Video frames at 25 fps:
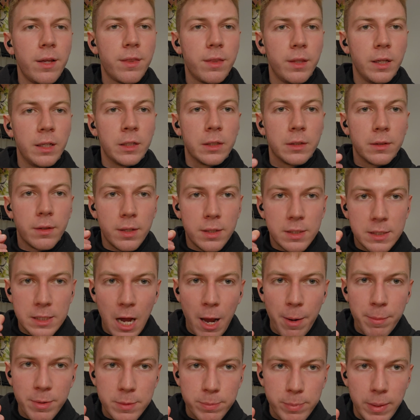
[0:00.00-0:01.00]
think the
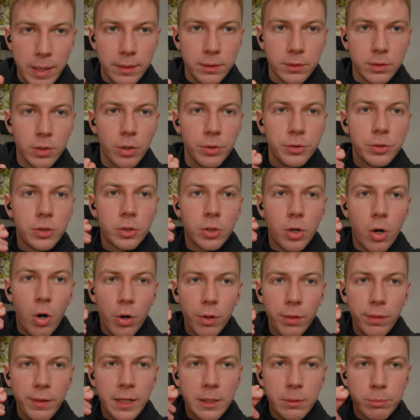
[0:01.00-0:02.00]
time spent on your
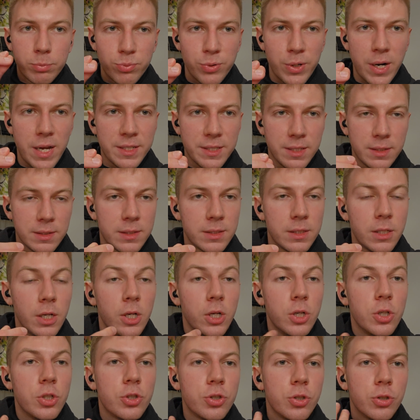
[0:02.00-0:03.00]
online presence
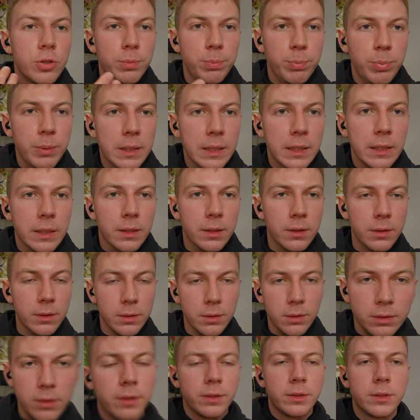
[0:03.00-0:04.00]
should be.
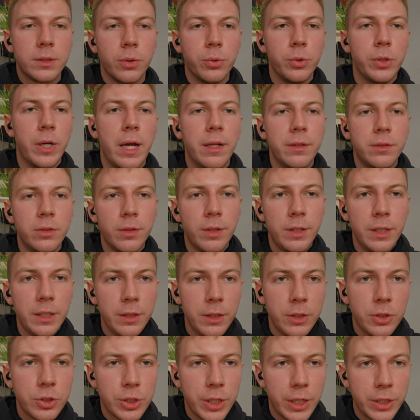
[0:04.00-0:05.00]
So you enter the
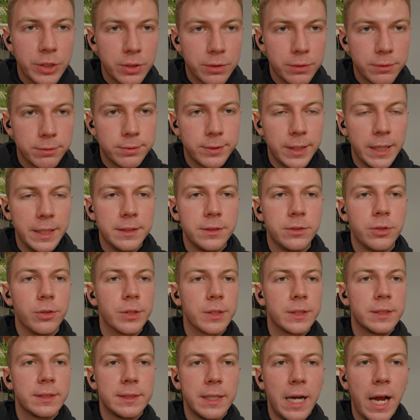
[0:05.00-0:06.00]
initiation phase, you're
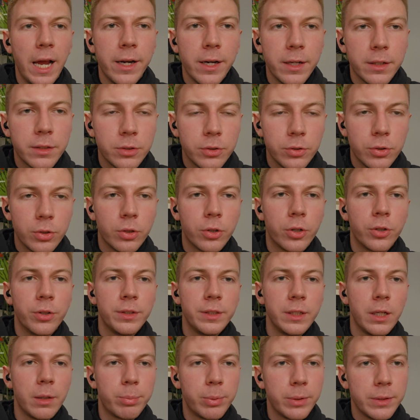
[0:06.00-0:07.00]
excited, you learn
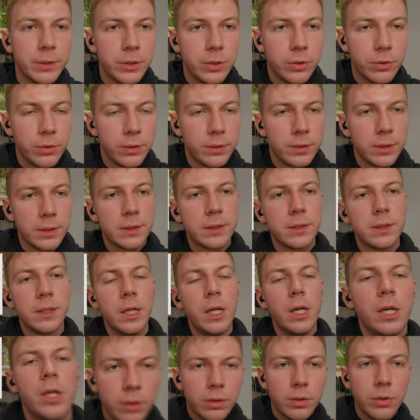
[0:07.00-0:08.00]
the opportunities,
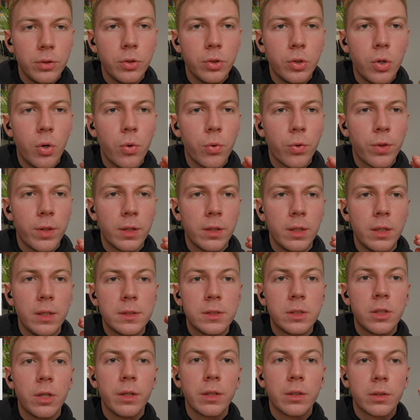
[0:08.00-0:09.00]
you know that
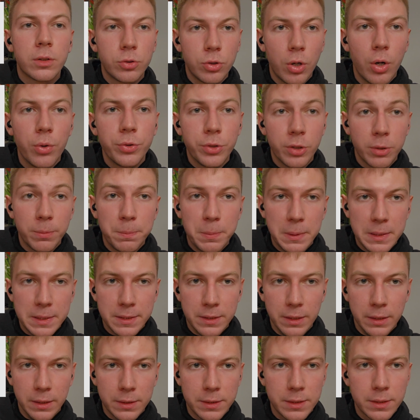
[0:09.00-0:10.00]
it's gonna grow your
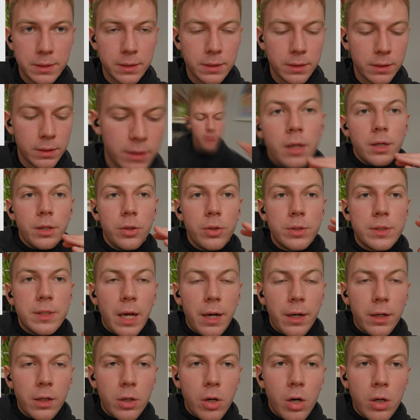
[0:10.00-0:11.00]
business. You
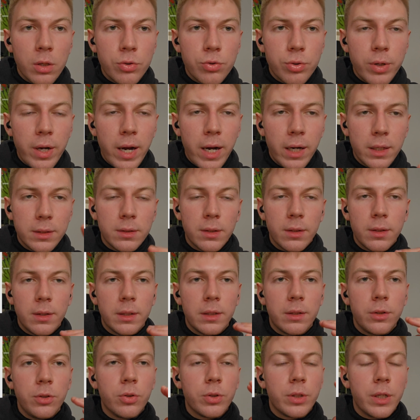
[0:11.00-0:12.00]
sign a contract,
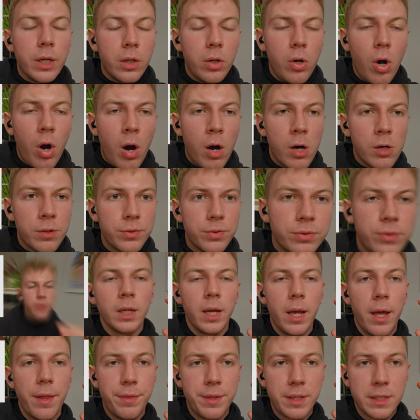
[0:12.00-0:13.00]
you kick off,
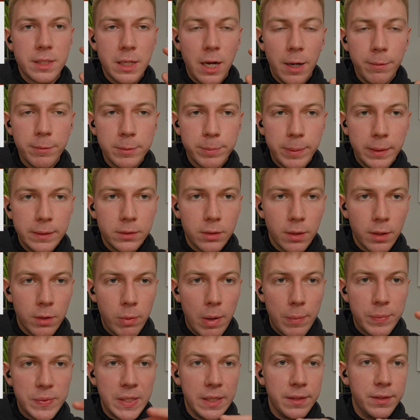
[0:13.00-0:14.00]
and the time spent on the
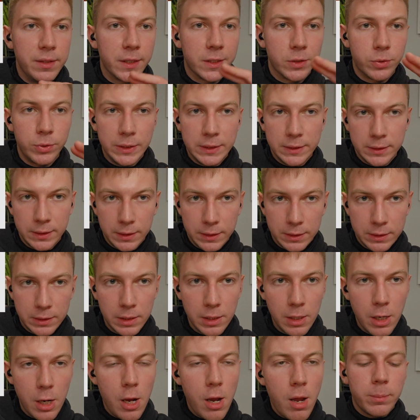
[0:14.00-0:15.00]
website decreases.
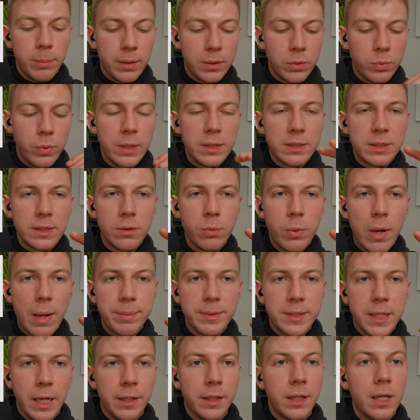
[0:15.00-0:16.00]
But once the
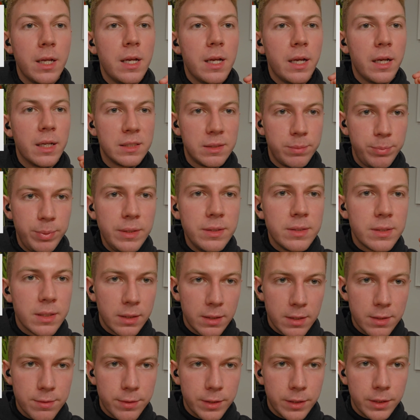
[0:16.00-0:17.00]
website has been
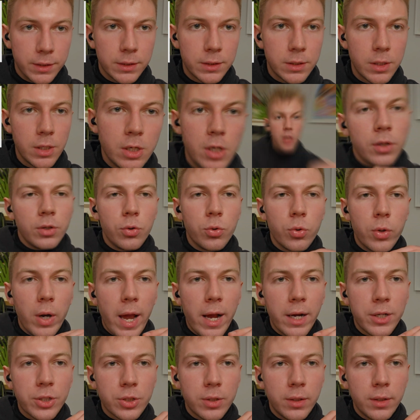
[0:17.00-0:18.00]
delivered, you
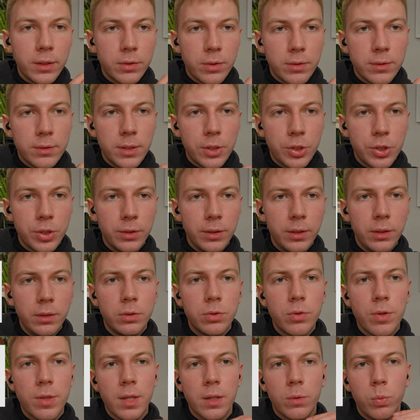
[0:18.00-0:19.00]
actually transition
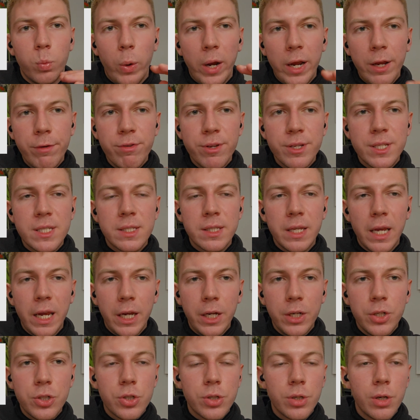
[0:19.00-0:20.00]
into that wavy
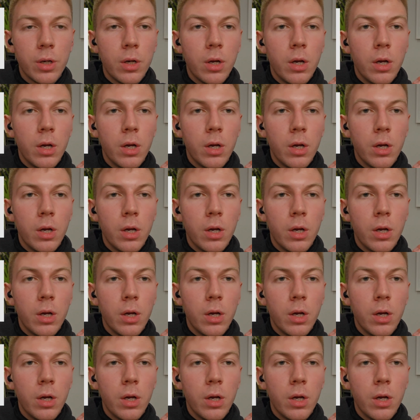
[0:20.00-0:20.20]
stage